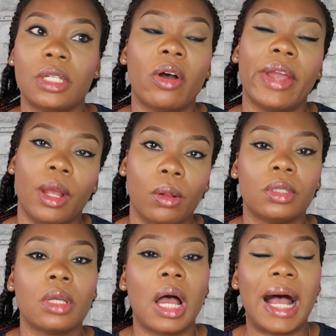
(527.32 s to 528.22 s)

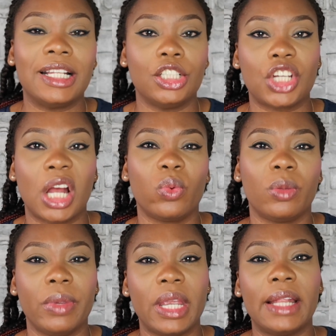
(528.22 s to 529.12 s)
health had a child
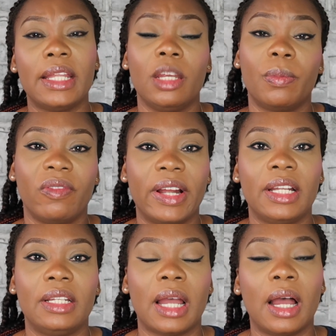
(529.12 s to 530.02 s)
with me, and then they
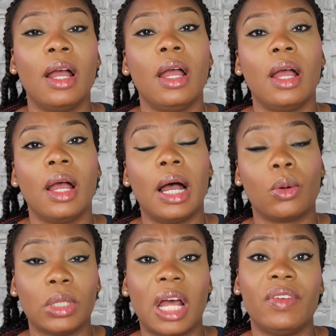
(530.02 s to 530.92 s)
provided that I
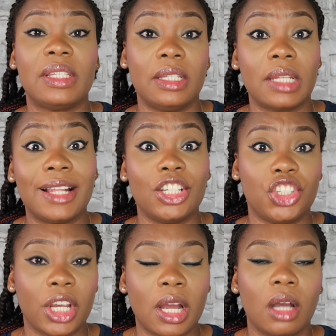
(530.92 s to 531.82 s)
could have a seat at the
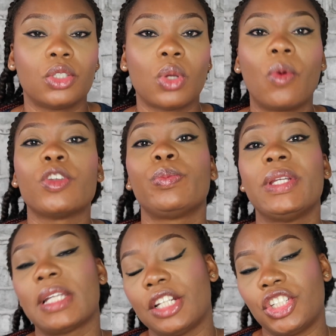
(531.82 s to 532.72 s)
checkout. So I was
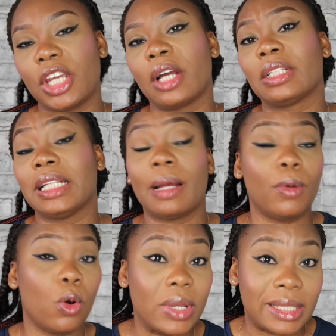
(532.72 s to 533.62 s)
placed at the checkout, and
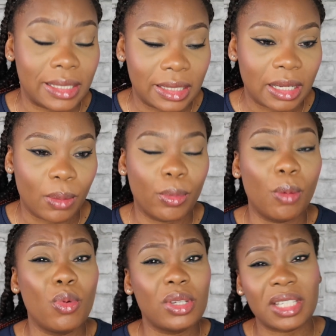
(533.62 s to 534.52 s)
I'm always sitting down, but
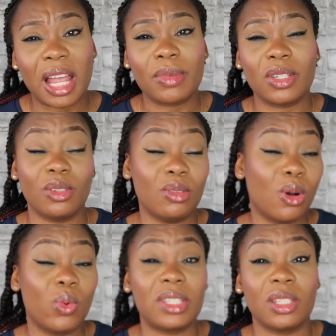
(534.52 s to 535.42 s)
most times you don't
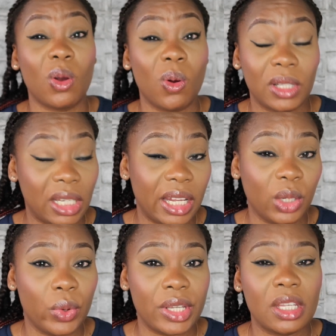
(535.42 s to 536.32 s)
always sit all day
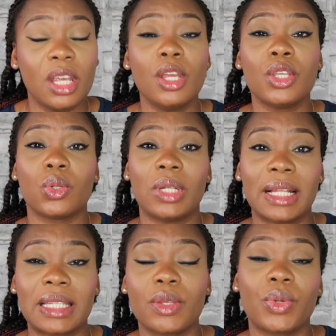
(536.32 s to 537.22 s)
anyways. So there
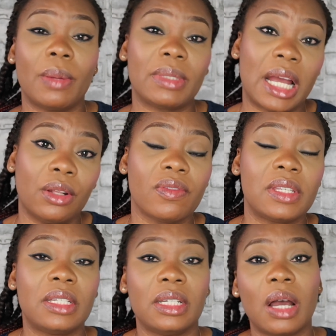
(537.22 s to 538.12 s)
are times when I'm tired of
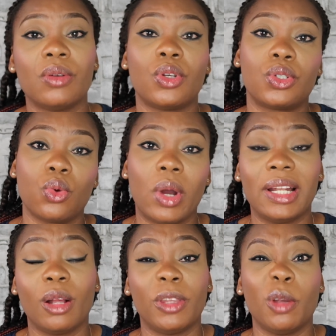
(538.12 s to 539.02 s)
sitting, I'll just go and
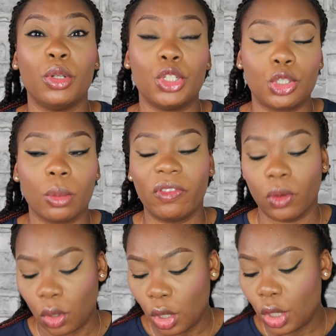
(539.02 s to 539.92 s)
help them on the shop
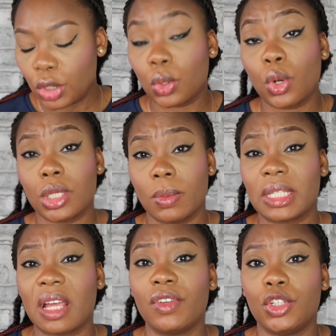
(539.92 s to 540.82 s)
floor. So customer
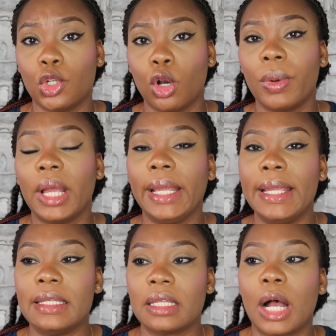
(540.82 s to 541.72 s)
service job
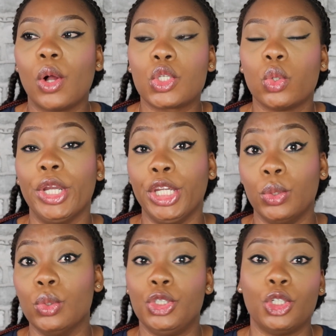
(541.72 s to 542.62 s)
is also a good